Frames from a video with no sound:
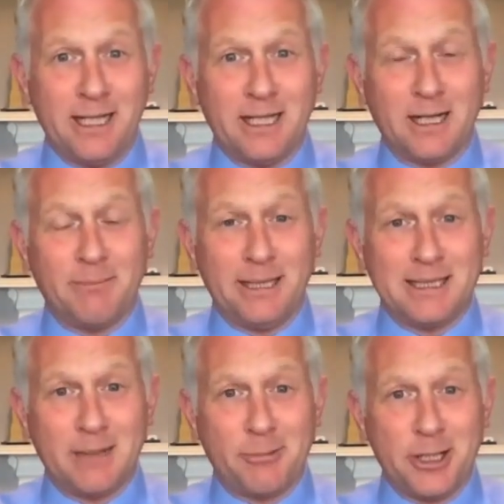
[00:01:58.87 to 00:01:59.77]
the kind of big
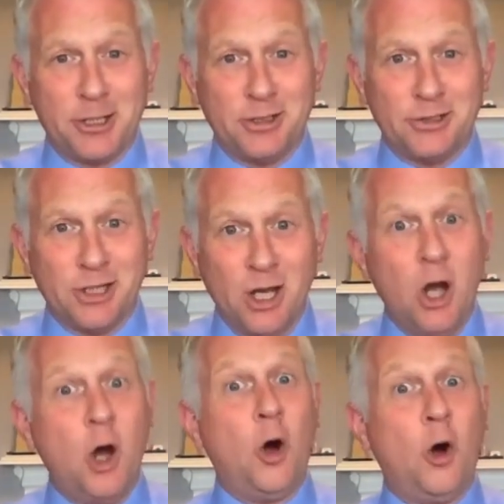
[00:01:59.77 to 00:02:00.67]
celebrations,
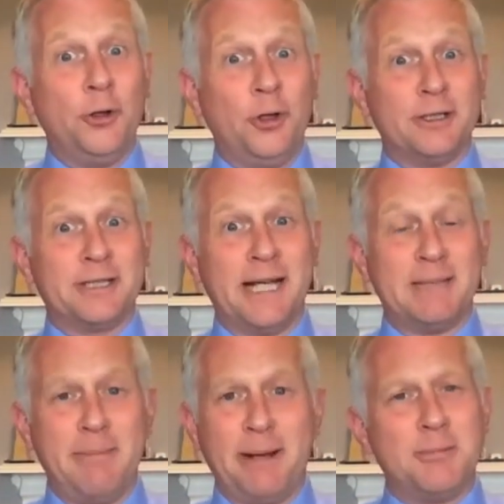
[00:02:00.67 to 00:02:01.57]
or not, as the case may be.